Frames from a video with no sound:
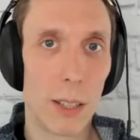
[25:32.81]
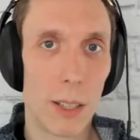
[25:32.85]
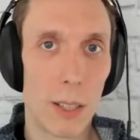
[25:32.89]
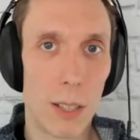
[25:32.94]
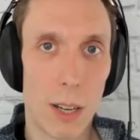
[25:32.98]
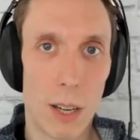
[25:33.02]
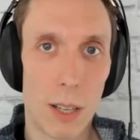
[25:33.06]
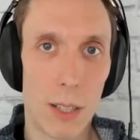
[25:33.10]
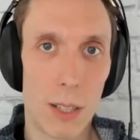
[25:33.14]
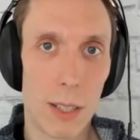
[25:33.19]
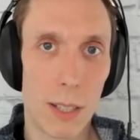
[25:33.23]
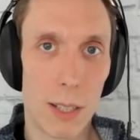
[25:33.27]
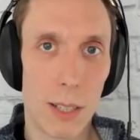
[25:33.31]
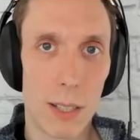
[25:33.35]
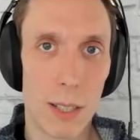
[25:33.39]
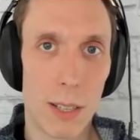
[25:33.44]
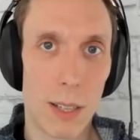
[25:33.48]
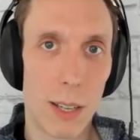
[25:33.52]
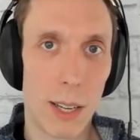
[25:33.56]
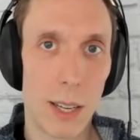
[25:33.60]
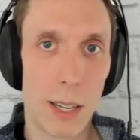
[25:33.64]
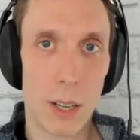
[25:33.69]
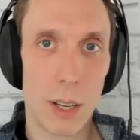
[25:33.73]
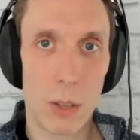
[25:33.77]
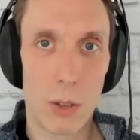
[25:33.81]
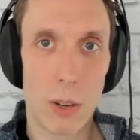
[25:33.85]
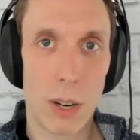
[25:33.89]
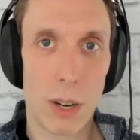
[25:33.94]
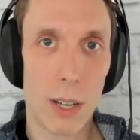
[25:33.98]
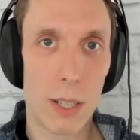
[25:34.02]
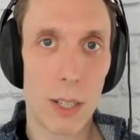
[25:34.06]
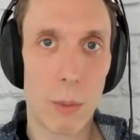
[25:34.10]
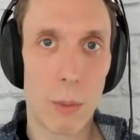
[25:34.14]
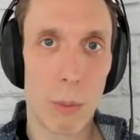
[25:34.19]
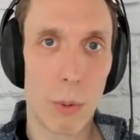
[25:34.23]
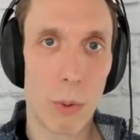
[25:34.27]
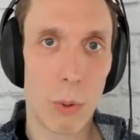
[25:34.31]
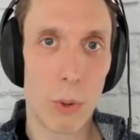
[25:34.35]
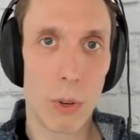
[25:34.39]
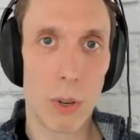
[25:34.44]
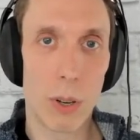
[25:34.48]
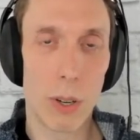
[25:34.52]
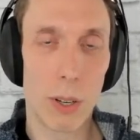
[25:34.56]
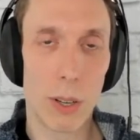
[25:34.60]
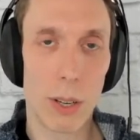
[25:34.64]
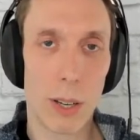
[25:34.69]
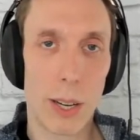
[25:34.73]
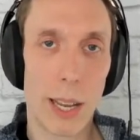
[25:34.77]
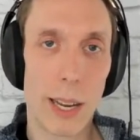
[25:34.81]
toxicity across the board.